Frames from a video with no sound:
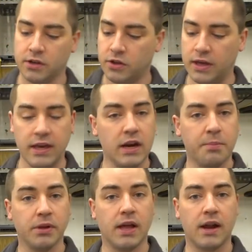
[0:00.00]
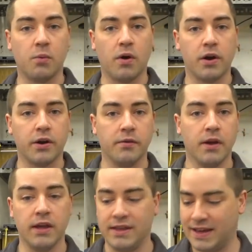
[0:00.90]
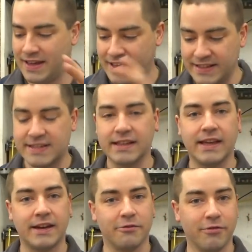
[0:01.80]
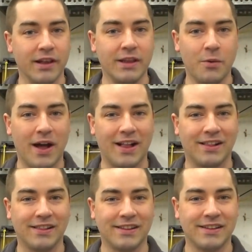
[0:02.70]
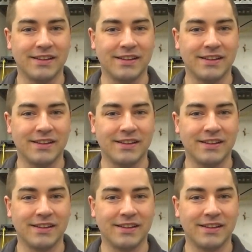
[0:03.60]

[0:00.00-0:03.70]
You heat up a lot of water, you insulate it really well,